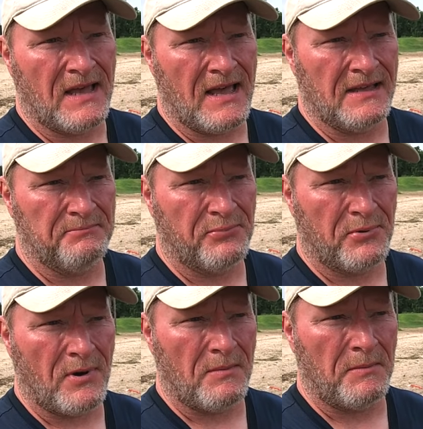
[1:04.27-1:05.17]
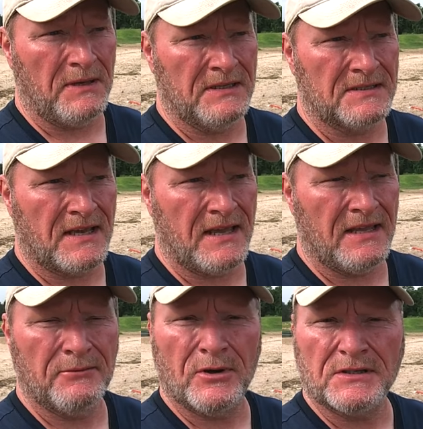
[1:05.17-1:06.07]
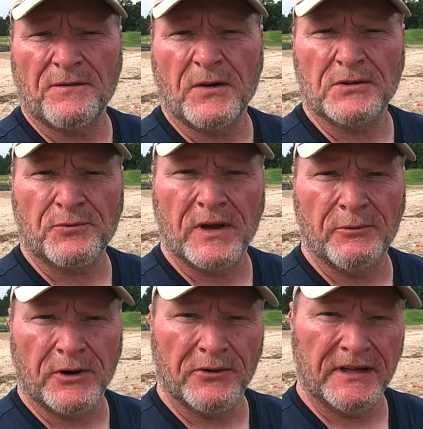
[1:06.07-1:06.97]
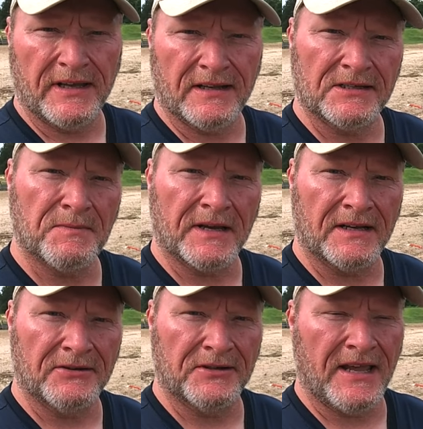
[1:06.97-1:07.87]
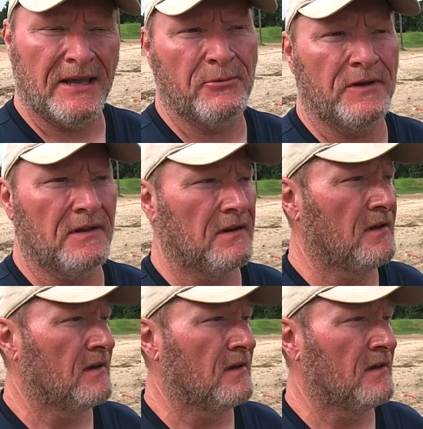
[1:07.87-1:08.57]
I'd probably say, what's the first ring we're going to get? Let's make a little game with it.